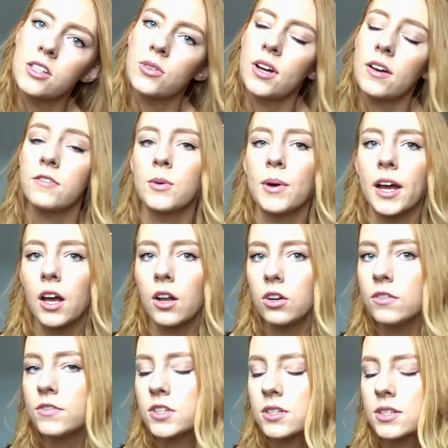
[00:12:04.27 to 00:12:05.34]
You'd have to wear
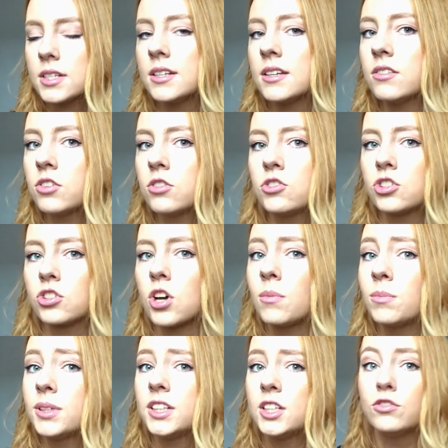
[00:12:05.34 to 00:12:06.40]
gloves underneath. You'd just
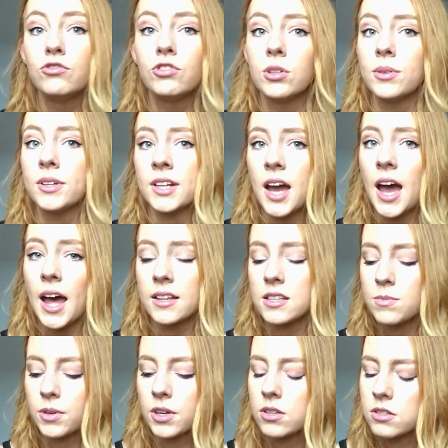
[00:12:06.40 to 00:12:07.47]
completely ruin your hands
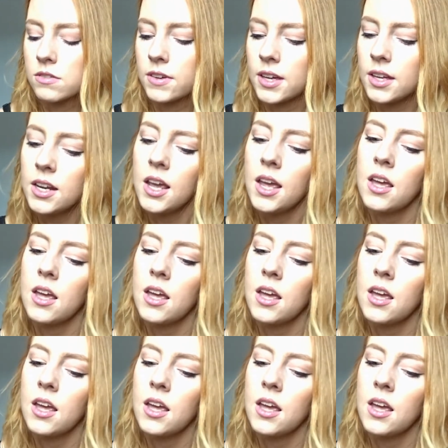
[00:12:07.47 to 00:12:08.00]
because of it.